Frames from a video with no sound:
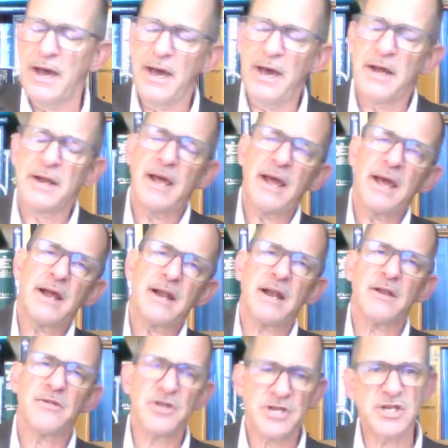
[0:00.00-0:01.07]

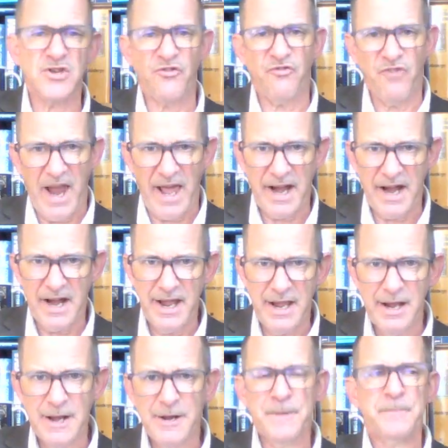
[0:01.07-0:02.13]
And this is
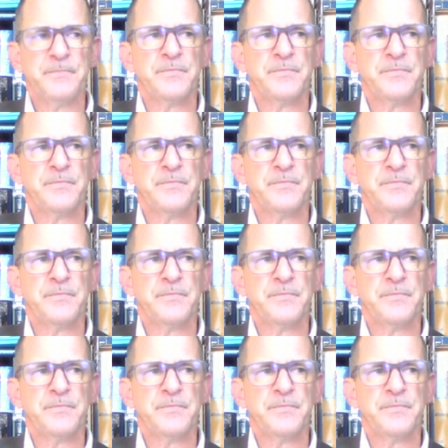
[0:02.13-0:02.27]
vanity.